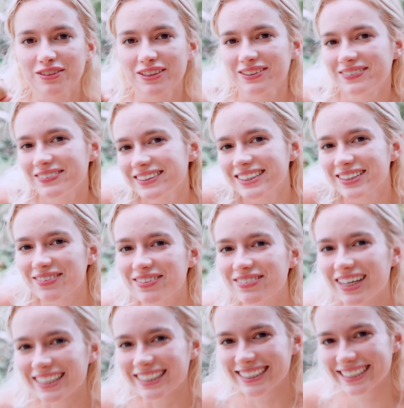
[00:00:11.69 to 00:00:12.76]
So it's gonna be
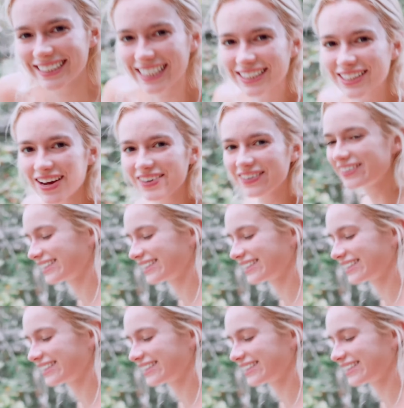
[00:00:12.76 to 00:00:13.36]
fun. Let's go.